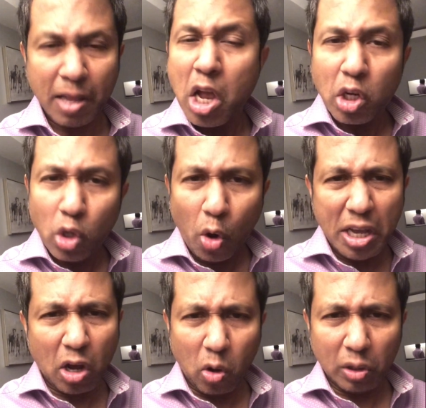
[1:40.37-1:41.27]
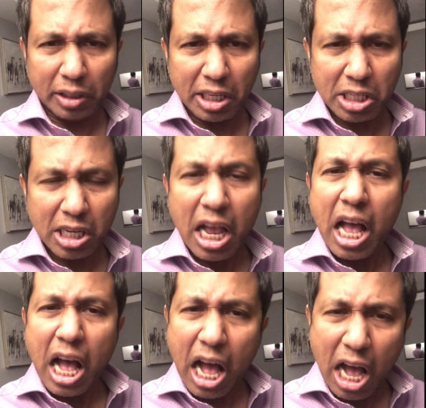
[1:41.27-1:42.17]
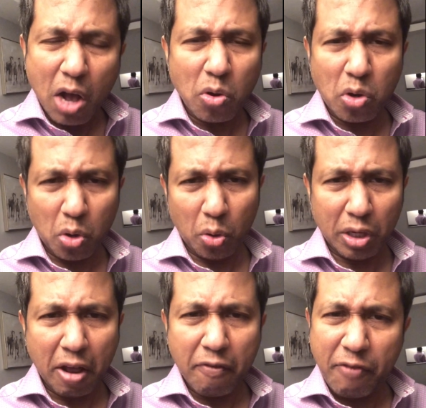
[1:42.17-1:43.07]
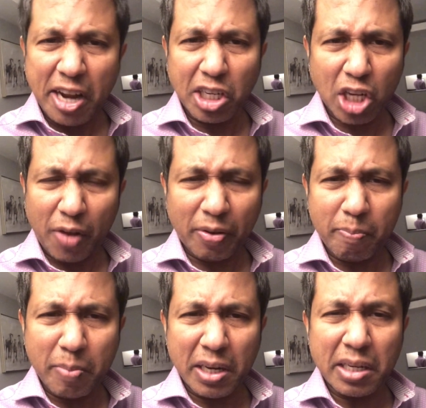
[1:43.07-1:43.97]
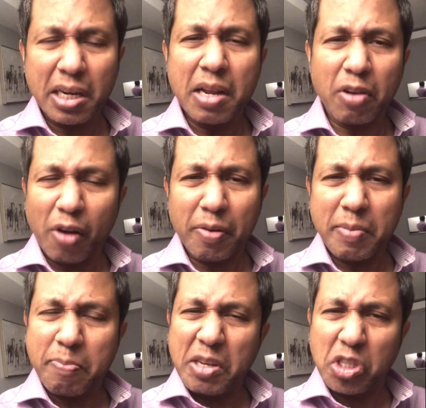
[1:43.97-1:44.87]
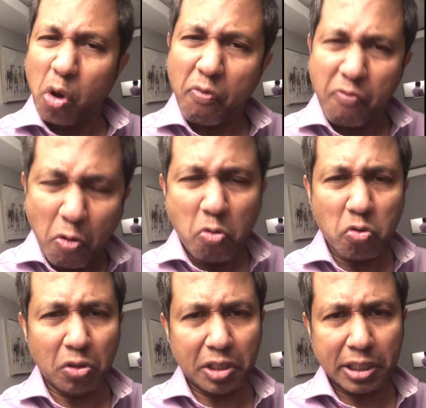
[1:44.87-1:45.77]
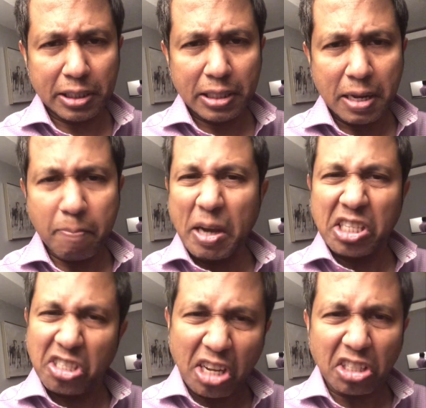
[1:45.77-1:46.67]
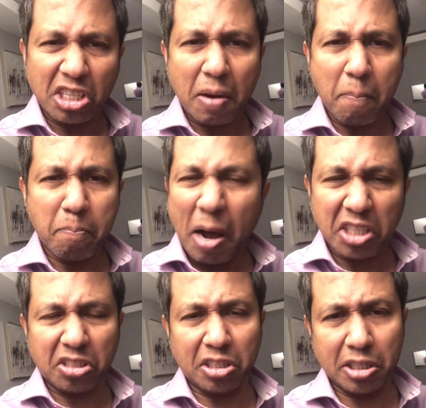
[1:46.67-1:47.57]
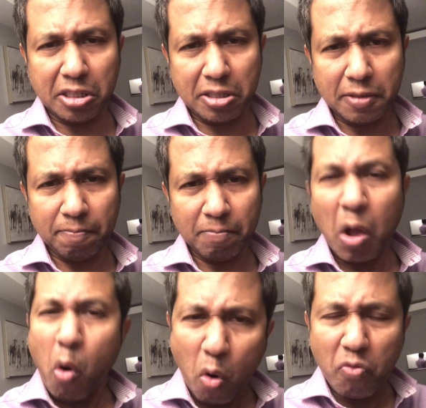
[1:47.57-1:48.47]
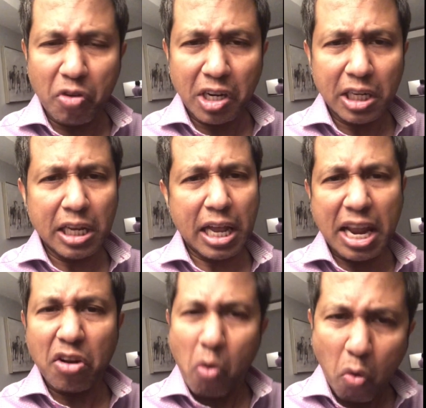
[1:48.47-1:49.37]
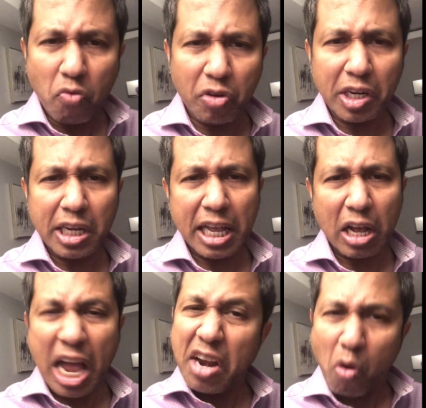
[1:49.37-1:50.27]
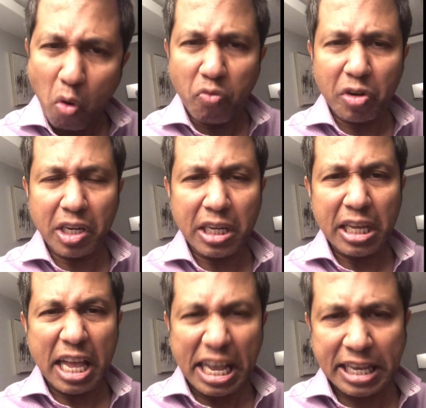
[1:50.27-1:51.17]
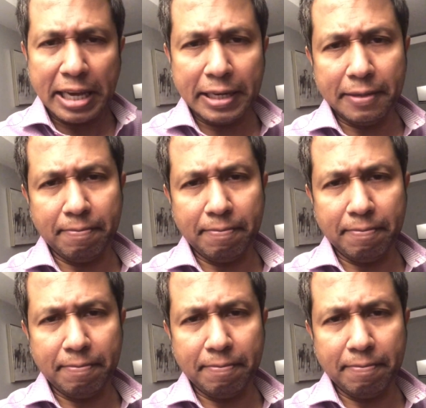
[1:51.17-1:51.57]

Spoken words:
Knowing all this, how could French government be so fooled by such bastards over and over and over again?